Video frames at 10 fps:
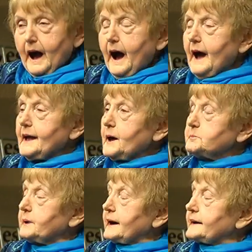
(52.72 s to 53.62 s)
I
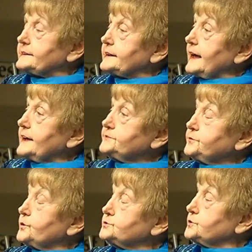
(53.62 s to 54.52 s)
am
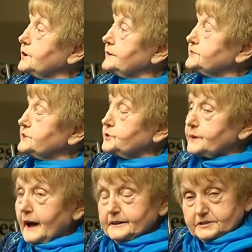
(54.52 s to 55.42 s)
grateful to live in the
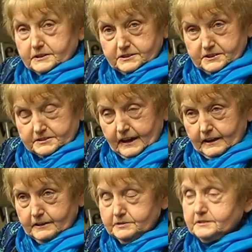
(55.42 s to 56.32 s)
United
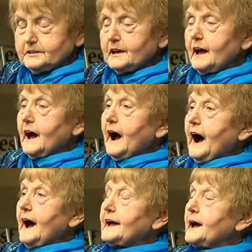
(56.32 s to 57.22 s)
States.
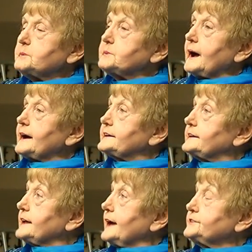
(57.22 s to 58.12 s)
I am
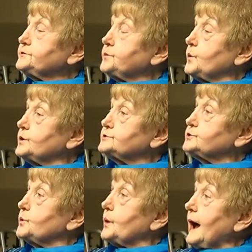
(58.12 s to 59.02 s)
grateful
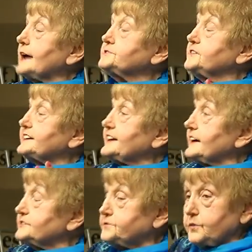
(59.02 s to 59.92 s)
to
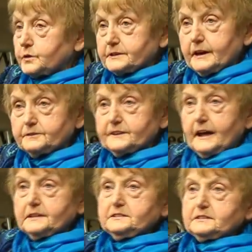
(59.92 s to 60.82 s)
advocate
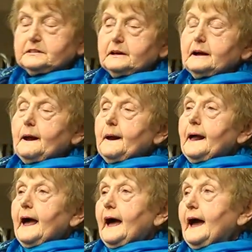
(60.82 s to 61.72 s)
forgiveness.
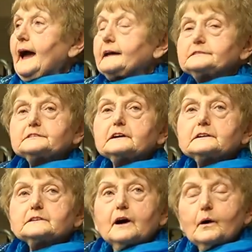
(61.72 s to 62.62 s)

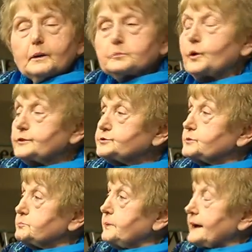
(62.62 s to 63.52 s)
And now I'm going to
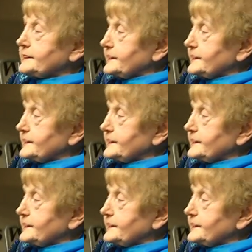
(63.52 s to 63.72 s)
be very